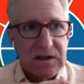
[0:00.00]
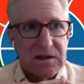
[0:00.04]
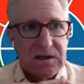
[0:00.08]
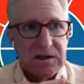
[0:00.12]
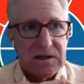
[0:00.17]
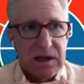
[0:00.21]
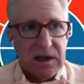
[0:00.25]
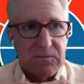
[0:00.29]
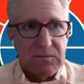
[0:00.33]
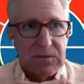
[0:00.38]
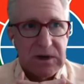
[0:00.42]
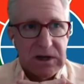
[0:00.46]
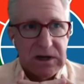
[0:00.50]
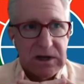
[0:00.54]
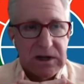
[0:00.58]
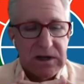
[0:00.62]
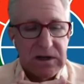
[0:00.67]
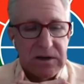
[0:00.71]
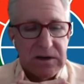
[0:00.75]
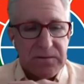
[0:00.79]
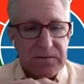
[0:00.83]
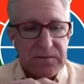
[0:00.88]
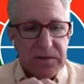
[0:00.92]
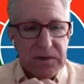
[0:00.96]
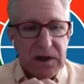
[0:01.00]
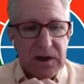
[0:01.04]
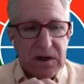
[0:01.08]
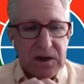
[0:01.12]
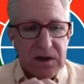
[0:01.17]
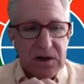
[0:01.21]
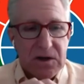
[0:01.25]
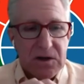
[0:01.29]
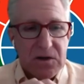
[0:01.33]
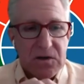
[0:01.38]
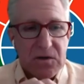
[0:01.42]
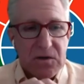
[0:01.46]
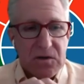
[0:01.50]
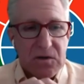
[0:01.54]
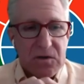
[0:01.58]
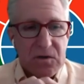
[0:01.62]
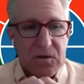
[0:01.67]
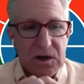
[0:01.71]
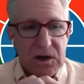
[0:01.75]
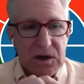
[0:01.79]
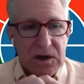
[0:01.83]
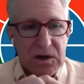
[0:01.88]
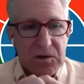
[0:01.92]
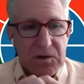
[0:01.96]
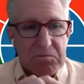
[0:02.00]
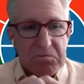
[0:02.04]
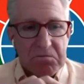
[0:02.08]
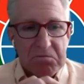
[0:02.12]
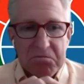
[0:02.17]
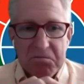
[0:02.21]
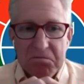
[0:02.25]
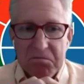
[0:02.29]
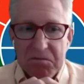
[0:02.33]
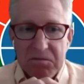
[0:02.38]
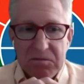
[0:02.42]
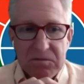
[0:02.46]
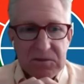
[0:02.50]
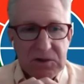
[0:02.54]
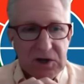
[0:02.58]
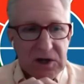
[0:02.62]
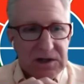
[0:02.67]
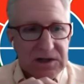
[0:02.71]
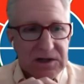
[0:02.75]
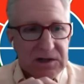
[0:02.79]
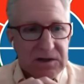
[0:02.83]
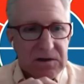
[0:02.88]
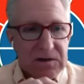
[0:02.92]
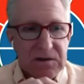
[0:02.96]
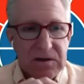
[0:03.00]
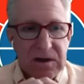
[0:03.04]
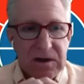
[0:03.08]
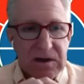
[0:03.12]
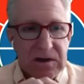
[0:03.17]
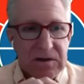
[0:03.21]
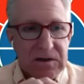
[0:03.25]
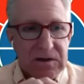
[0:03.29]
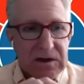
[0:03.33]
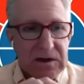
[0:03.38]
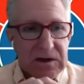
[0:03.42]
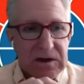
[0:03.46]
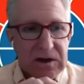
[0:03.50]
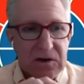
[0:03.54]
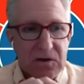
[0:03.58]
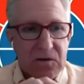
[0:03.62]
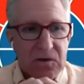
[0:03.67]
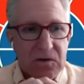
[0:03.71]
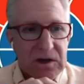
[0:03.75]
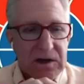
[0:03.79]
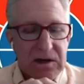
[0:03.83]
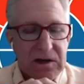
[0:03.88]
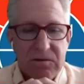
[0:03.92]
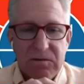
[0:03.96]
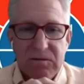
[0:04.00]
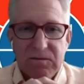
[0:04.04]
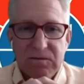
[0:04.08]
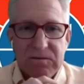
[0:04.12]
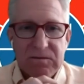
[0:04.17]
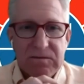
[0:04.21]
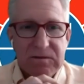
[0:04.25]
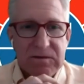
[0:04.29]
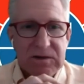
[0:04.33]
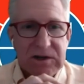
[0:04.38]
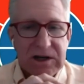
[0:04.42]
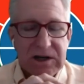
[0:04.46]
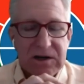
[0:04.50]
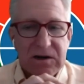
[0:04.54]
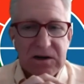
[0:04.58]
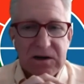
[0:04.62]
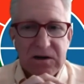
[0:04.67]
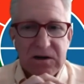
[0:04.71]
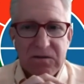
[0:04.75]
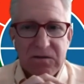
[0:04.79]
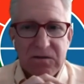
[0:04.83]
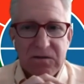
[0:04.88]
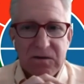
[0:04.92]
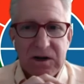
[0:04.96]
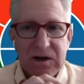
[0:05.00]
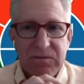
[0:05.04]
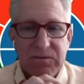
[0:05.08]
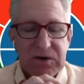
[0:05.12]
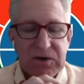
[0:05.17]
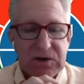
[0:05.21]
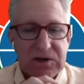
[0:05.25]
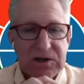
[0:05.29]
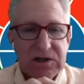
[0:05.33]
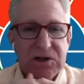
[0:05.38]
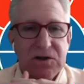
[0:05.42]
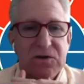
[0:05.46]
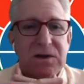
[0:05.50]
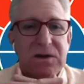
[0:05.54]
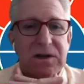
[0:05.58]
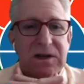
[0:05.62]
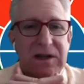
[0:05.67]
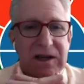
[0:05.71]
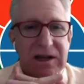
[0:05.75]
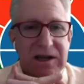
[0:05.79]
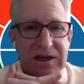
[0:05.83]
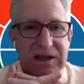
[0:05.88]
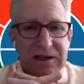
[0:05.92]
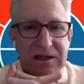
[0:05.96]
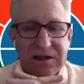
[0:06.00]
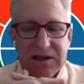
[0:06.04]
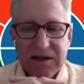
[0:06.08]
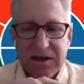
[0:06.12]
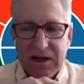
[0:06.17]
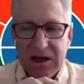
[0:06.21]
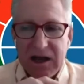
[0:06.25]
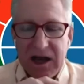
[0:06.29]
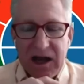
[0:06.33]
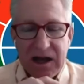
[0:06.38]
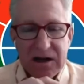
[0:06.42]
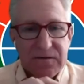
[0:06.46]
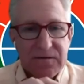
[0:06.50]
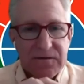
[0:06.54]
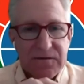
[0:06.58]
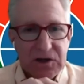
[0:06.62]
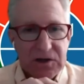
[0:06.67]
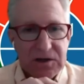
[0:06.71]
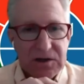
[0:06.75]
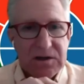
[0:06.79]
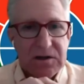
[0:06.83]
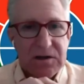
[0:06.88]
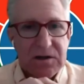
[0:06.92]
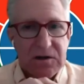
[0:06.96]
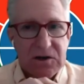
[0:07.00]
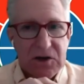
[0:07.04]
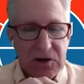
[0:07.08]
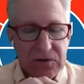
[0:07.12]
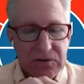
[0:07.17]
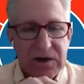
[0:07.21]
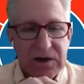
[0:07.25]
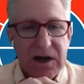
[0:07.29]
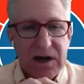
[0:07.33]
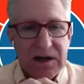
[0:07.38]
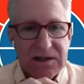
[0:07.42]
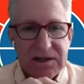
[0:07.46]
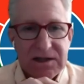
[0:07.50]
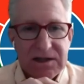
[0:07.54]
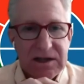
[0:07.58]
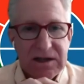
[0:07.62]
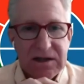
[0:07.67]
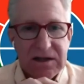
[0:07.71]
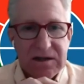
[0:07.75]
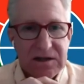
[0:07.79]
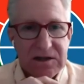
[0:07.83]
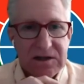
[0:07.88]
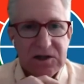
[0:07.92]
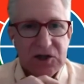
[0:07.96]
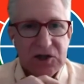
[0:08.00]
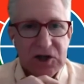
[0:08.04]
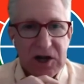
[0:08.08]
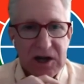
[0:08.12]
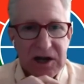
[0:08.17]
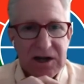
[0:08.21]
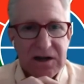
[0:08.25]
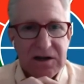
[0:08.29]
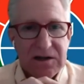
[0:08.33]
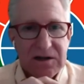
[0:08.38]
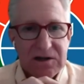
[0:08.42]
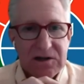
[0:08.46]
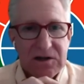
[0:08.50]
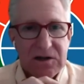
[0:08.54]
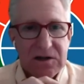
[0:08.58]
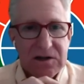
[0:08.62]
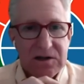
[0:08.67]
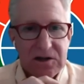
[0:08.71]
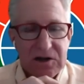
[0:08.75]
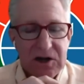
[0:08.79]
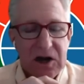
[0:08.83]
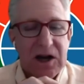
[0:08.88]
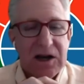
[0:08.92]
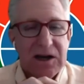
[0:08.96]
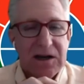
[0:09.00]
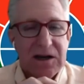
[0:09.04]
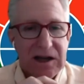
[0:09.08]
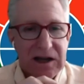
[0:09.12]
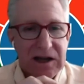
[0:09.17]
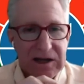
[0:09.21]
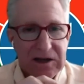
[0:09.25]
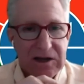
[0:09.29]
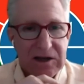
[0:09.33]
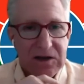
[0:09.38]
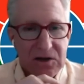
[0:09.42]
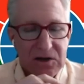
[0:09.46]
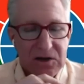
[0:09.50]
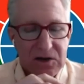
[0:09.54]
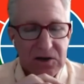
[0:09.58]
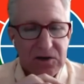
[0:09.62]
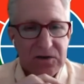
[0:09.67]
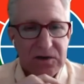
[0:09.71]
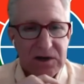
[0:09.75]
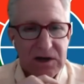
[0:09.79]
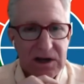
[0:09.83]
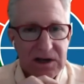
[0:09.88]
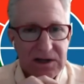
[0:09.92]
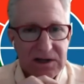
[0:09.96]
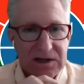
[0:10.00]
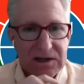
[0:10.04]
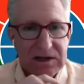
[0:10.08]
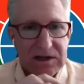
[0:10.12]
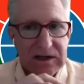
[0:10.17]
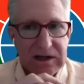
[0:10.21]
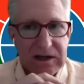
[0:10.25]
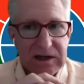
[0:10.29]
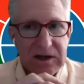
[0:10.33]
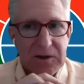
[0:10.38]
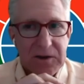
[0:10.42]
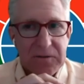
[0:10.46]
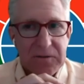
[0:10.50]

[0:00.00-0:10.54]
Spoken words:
somebody who just, you know, he pursued things out of just curiosity, this childlike curiosity,